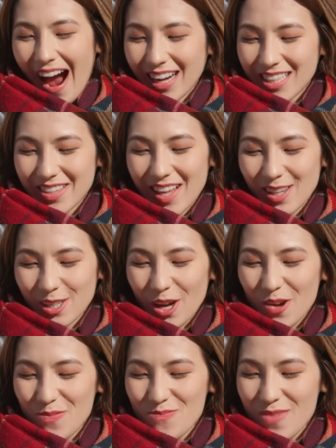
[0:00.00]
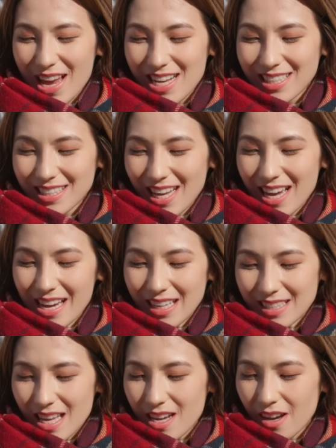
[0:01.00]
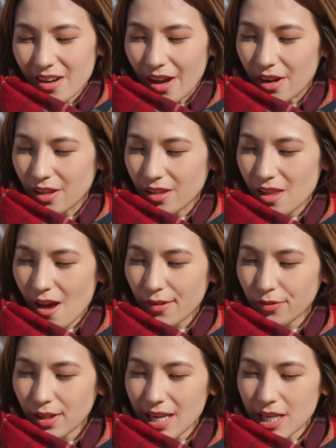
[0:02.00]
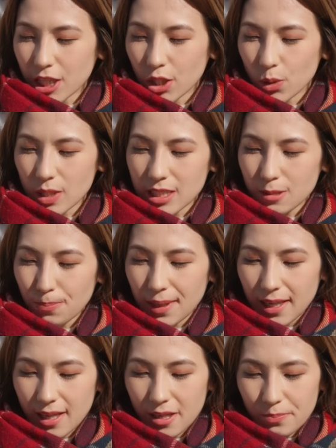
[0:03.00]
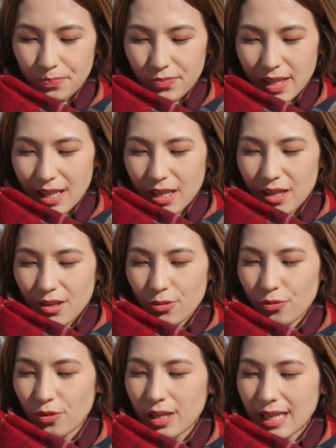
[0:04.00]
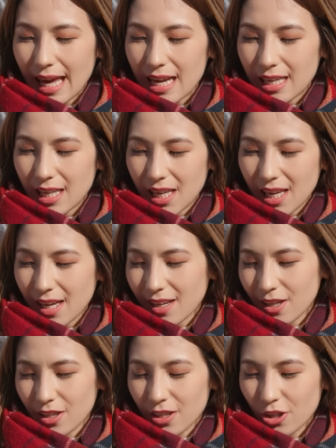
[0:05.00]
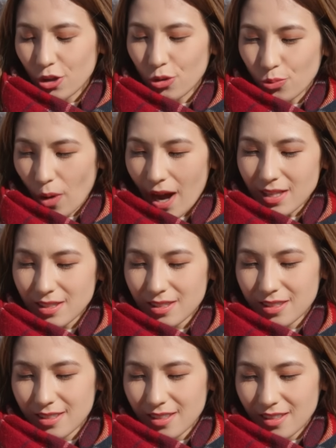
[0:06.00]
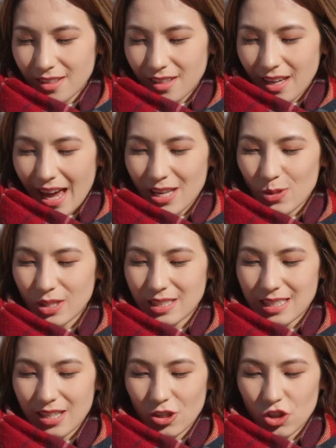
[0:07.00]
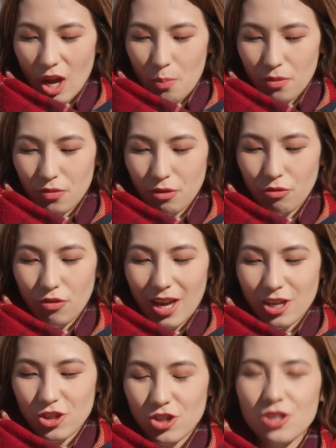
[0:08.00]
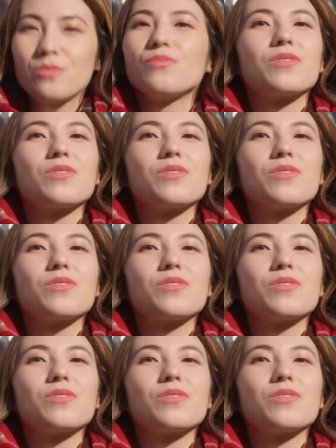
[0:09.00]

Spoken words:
Doesn't that look amazing? It's like got a lovely, crispy, flaky crust, and you can see the shape of the fish,